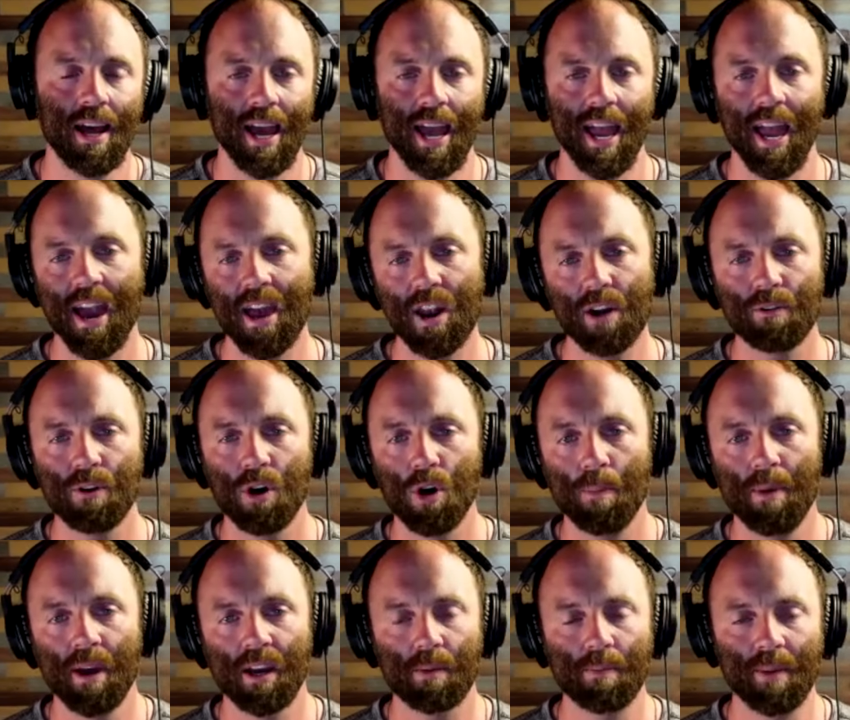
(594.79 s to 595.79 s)

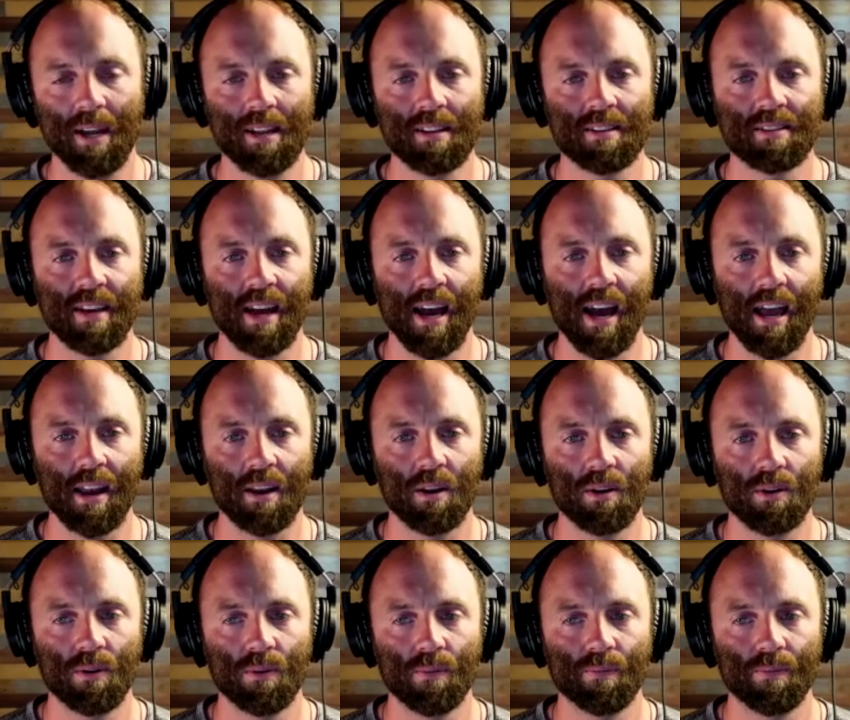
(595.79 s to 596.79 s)
Anaerobic means that
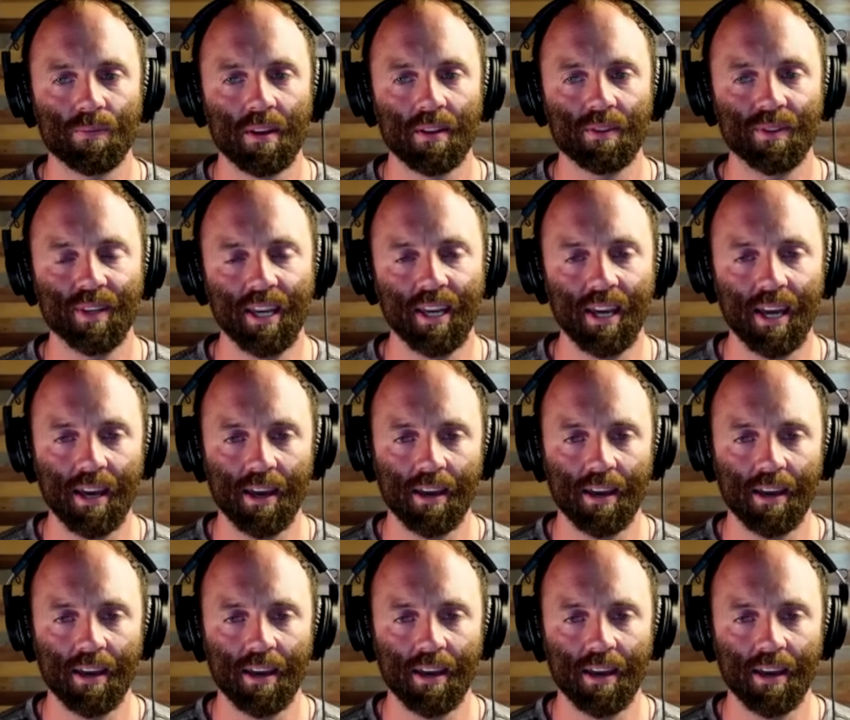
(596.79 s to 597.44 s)
the